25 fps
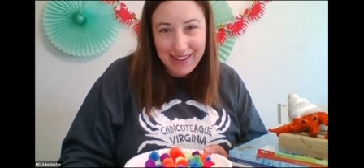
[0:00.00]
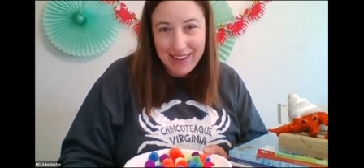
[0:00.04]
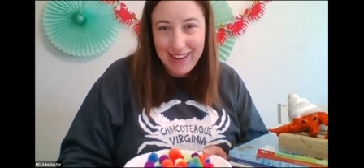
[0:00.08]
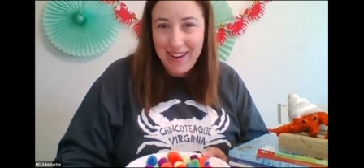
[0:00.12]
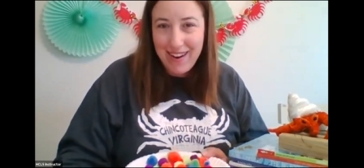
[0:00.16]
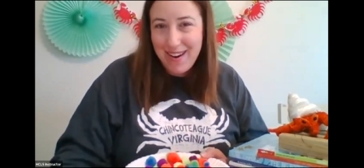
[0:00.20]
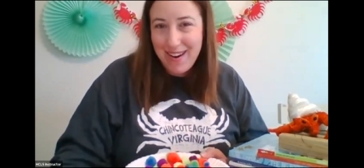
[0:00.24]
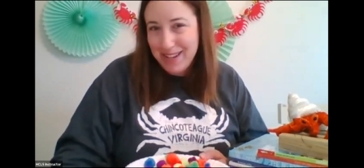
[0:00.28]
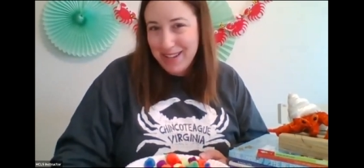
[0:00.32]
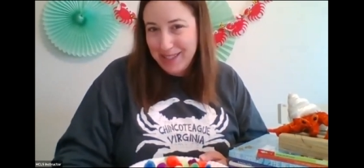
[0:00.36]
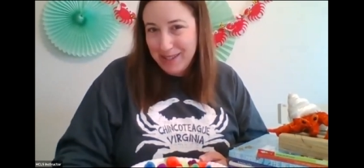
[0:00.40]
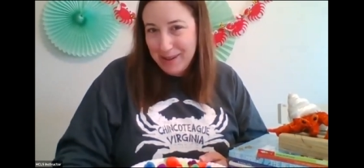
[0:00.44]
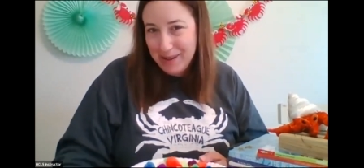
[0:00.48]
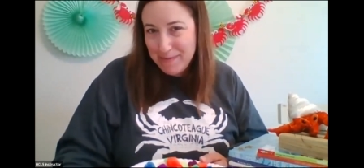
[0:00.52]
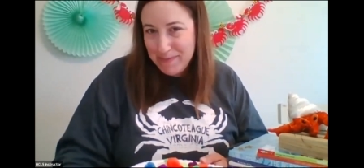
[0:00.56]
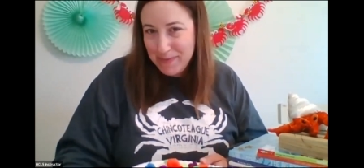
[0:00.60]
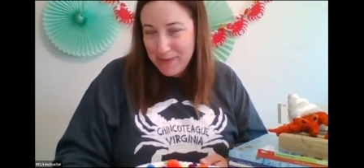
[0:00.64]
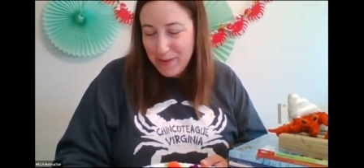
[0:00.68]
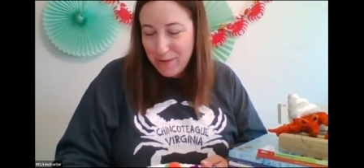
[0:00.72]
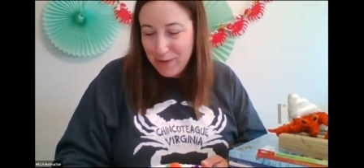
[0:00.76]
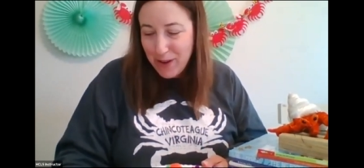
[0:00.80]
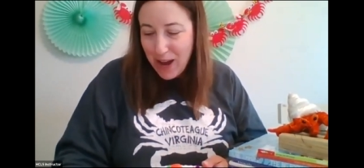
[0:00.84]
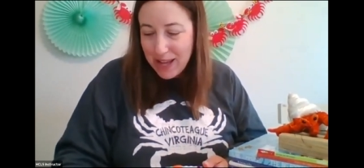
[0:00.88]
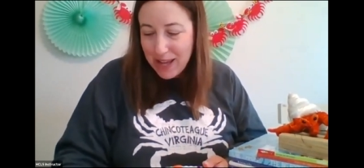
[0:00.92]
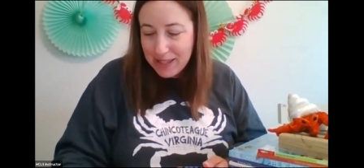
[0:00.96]
Awesome.
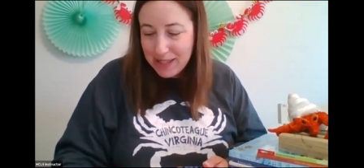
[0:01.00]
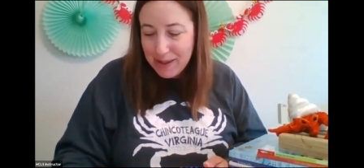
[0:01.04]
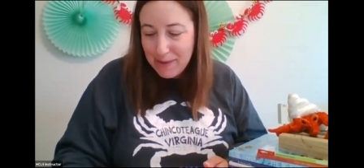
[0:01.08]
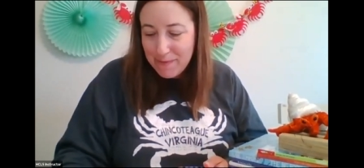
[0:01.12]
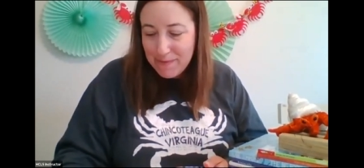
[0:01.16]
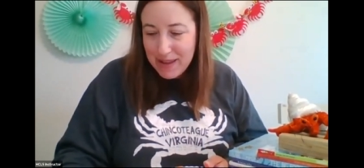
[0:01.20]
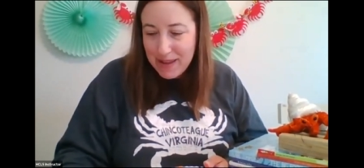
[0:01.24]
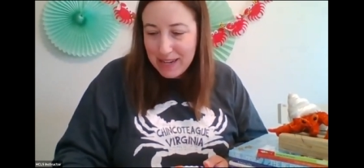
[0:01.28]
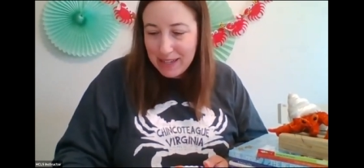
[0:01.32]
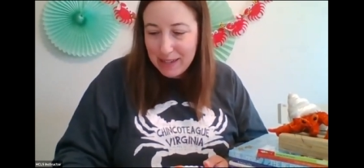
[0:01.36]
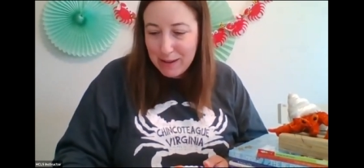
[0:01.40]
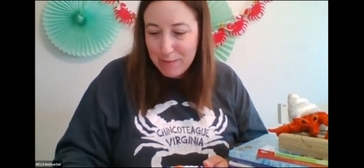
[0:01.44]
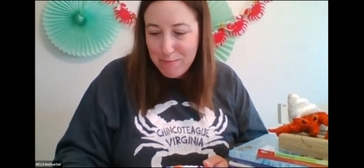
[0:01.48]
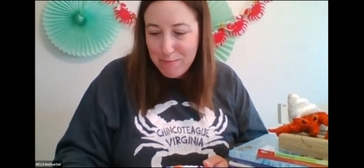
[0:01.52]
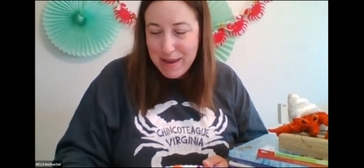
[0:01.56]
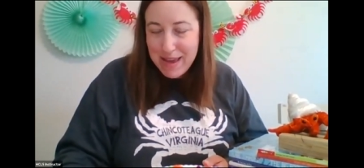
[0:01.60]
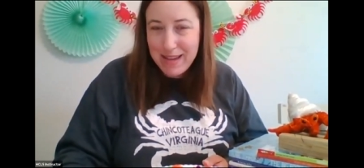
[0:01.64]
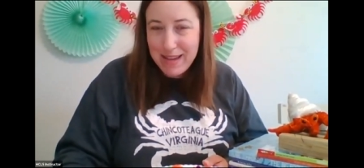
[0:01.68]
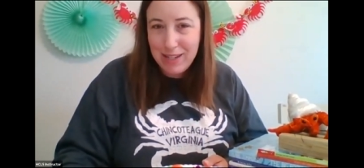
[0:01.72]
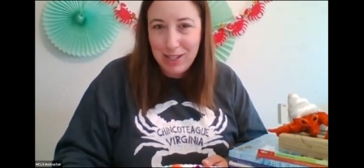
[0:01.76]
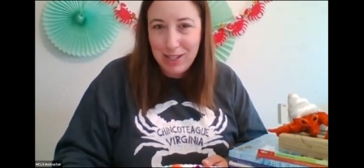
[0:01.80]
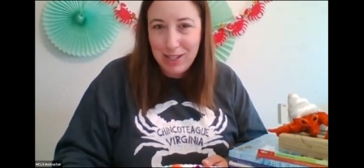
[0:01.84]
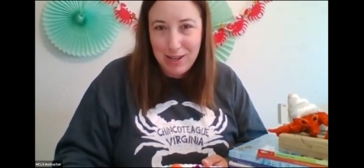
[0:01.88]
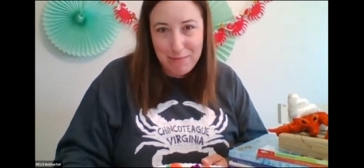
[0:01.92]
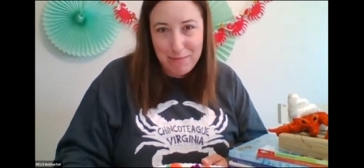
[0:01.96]
You've got something to
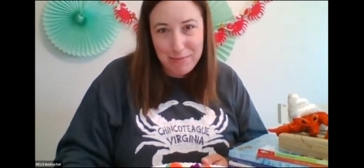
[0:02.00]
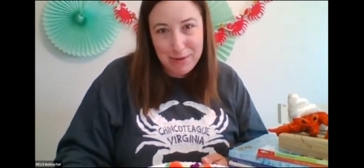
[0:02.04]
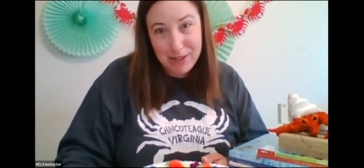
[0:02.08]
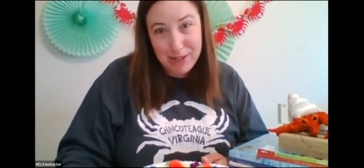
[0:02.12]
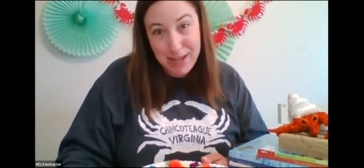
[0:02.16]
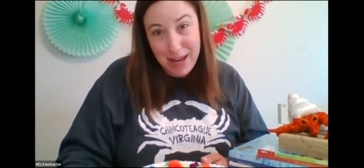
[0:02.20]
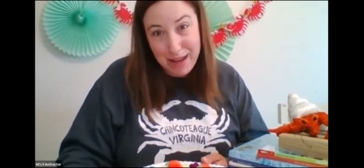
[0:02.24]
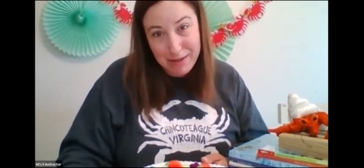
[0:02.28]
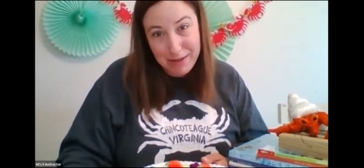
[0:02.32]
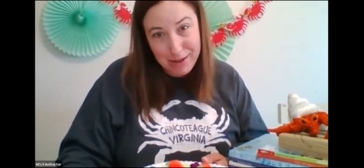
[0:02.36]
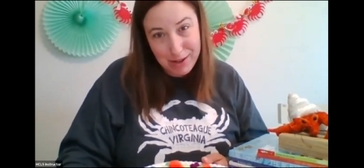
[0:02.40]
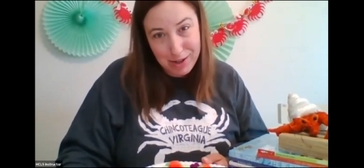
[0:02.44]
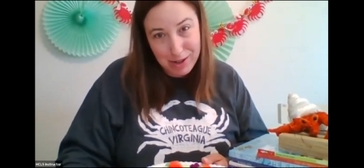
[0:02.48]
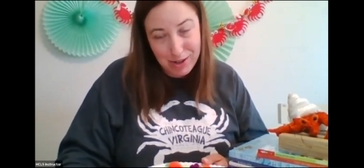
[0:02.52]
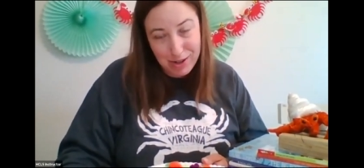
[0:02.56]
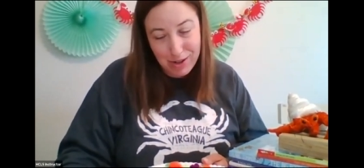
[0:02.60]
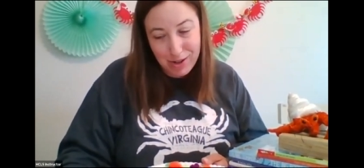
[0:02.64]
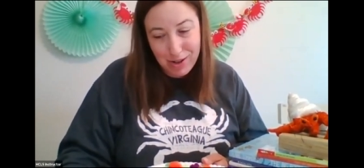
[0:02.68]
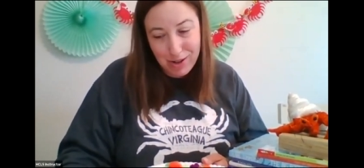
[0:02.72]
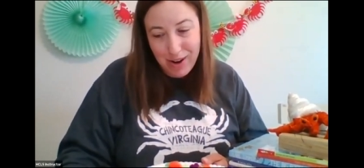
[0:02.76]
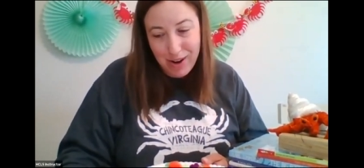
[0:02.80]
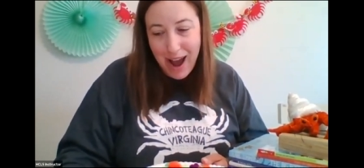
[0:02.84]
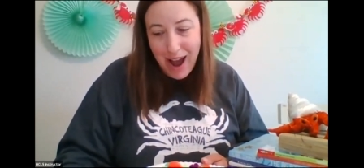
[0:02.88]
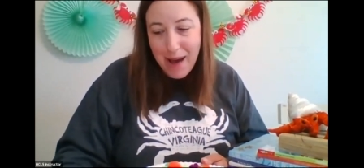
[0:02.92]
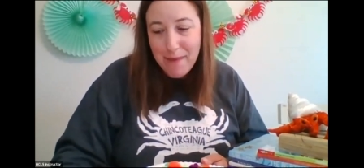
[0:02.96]
pinch and pretend that you're a
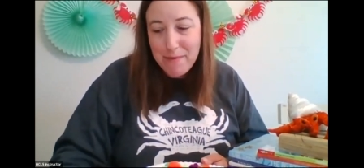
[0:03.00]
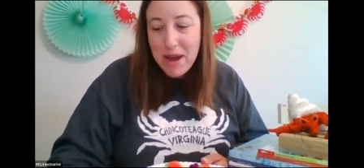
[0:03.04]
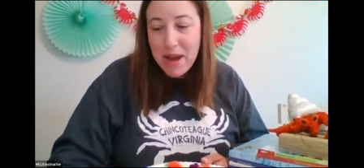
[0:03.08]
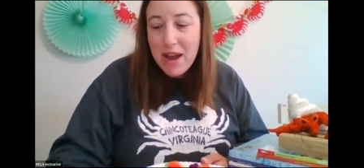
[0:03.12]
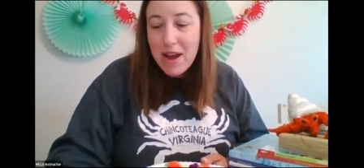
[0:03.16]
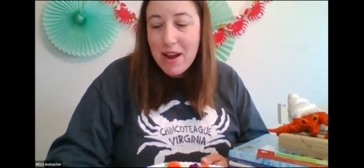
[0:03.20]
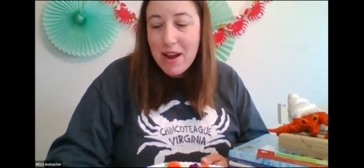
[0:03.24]
crab.